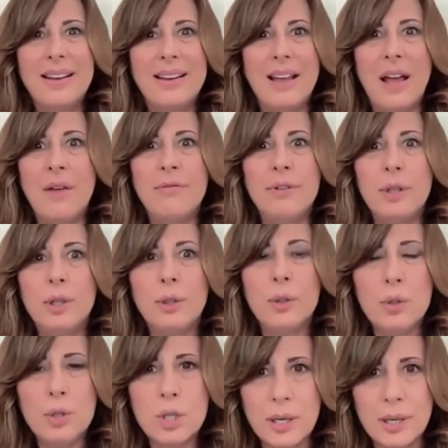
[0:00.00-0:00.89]

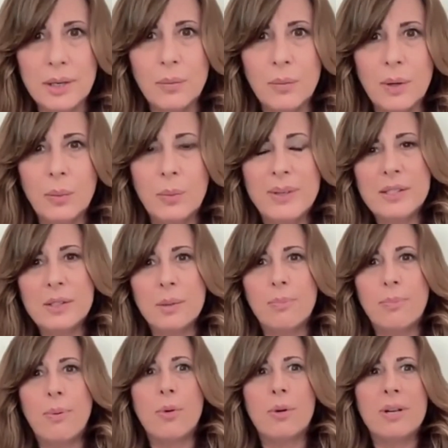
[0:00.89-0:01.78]
evolution, where we
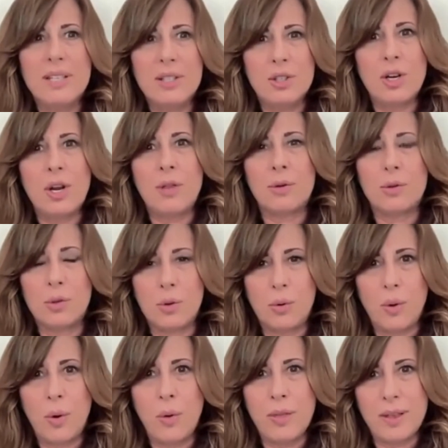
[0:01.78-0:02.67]
support each other's
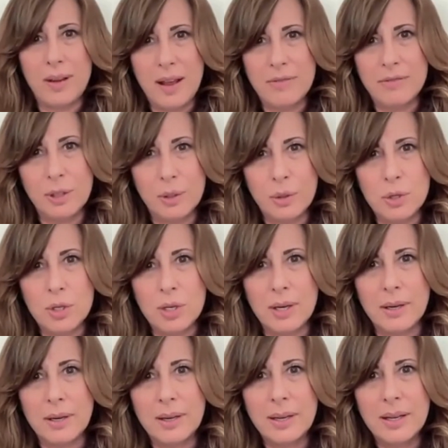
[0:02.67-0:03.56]
growth and
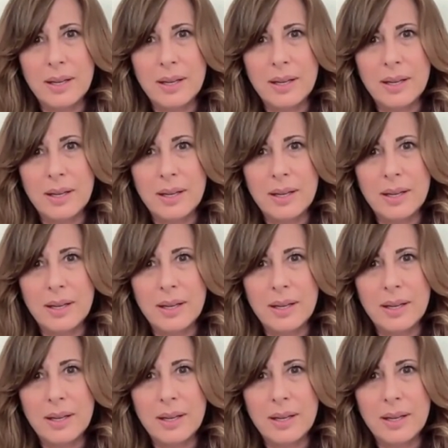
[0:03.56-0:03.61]
evolution?